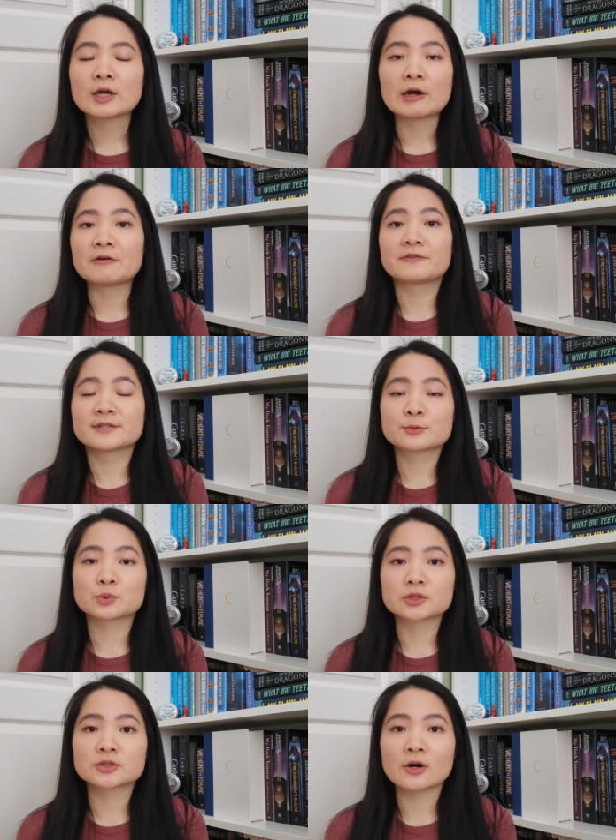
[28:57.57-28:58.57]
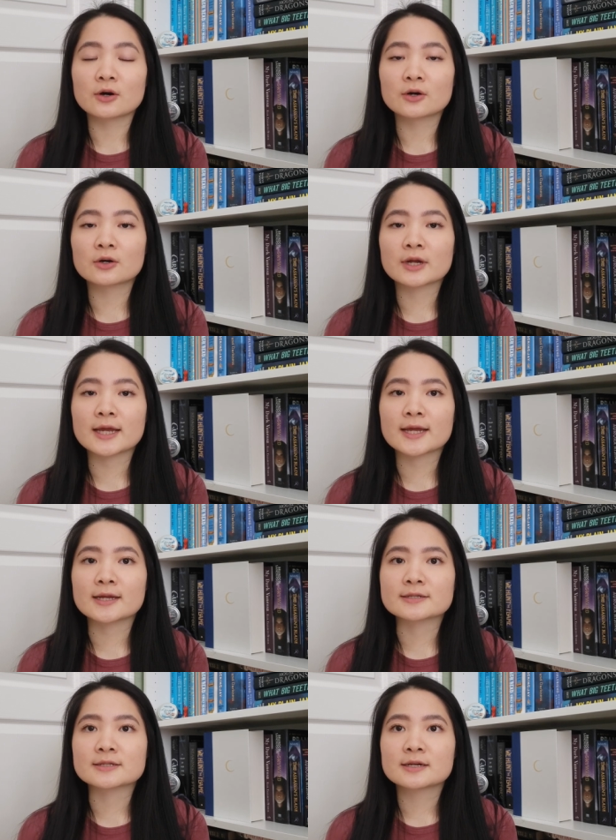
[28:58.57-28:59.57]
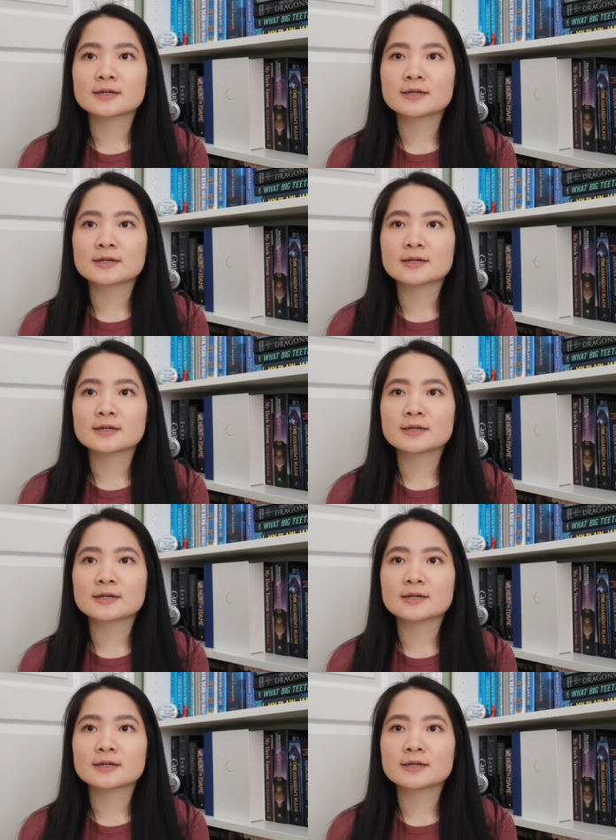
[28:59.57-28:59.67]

of this world are and